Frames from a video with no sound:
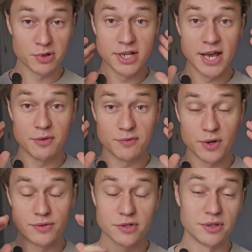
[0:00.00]
Put in
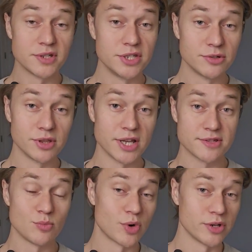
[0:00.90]
headphones, continue the
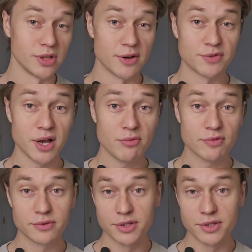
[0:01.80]
lesson where you left off.